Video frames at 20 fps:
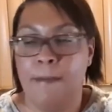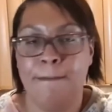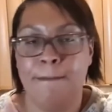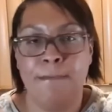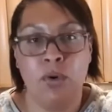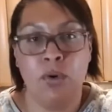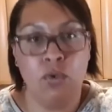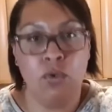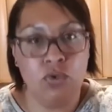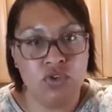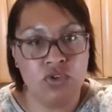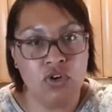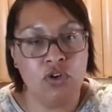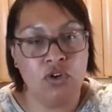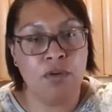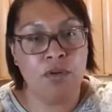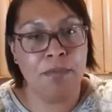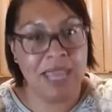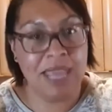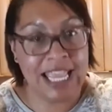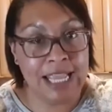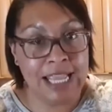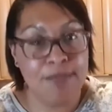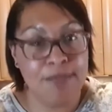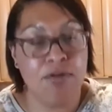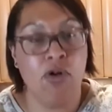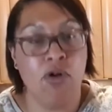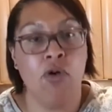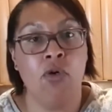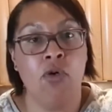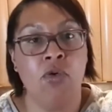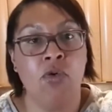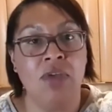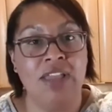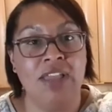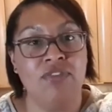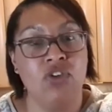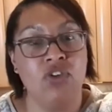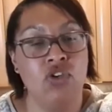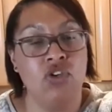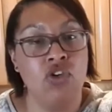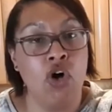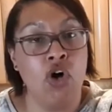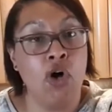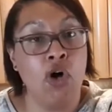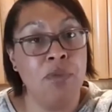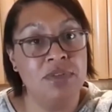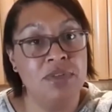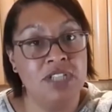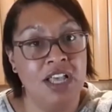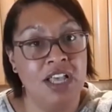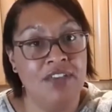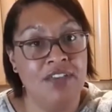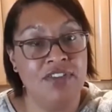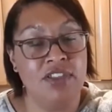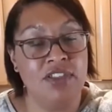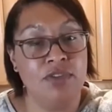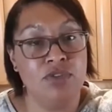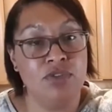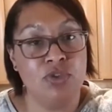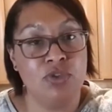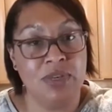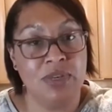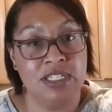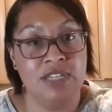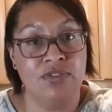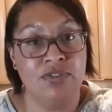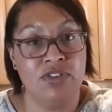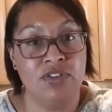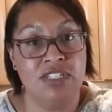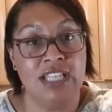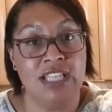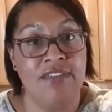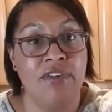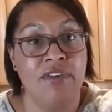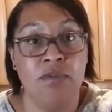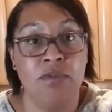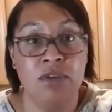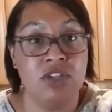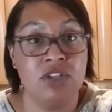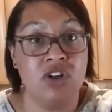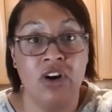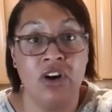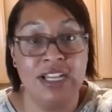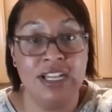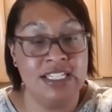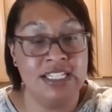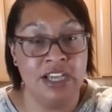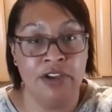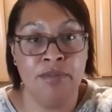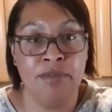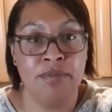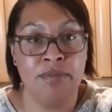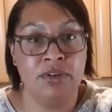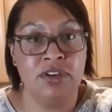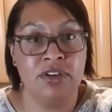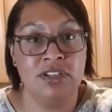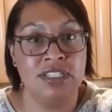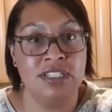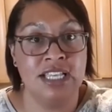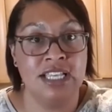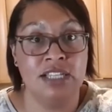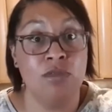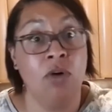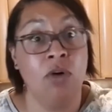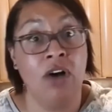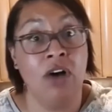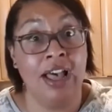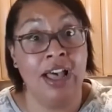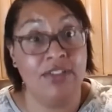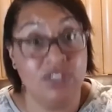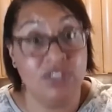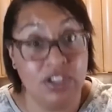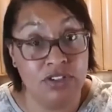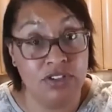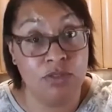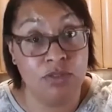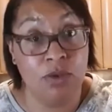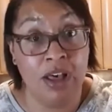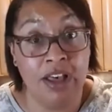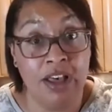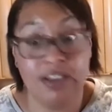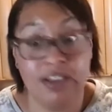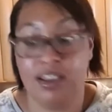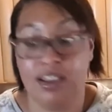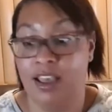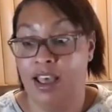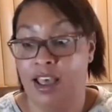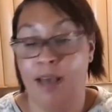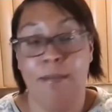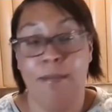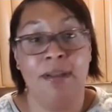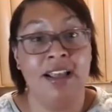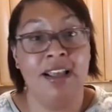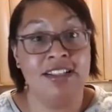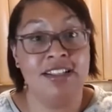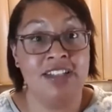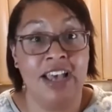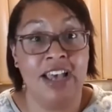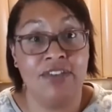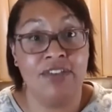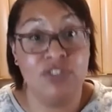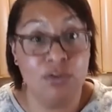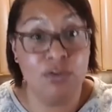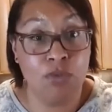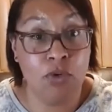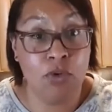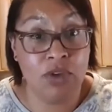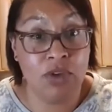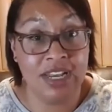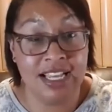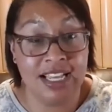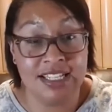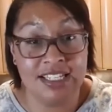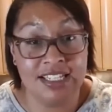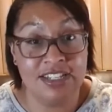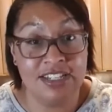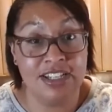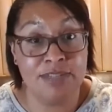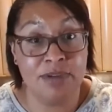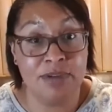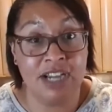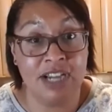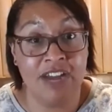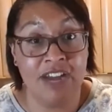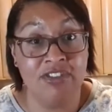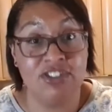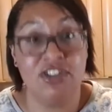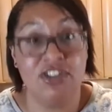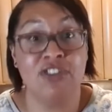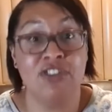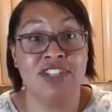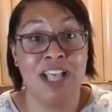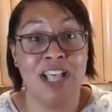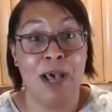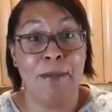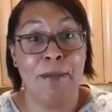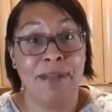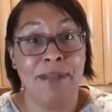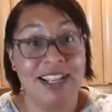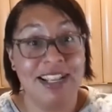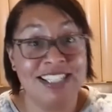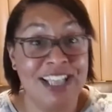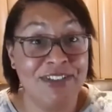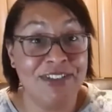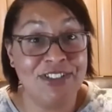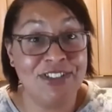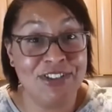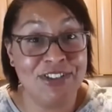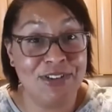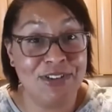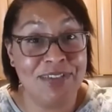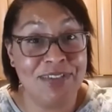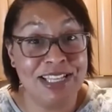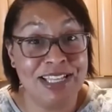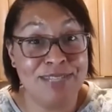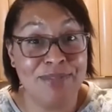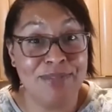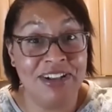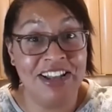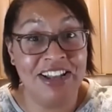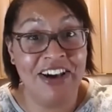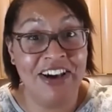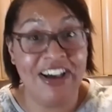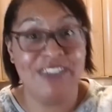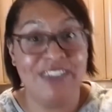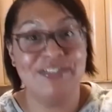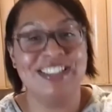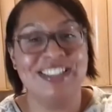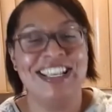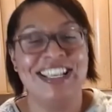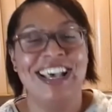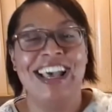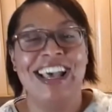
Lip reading: Bulldog people, if you're not observing them 24/7, which I don't, because guess what, I have to go to work. plus I have to walk and exercise my current dogs, plus I have to do Facebook lives.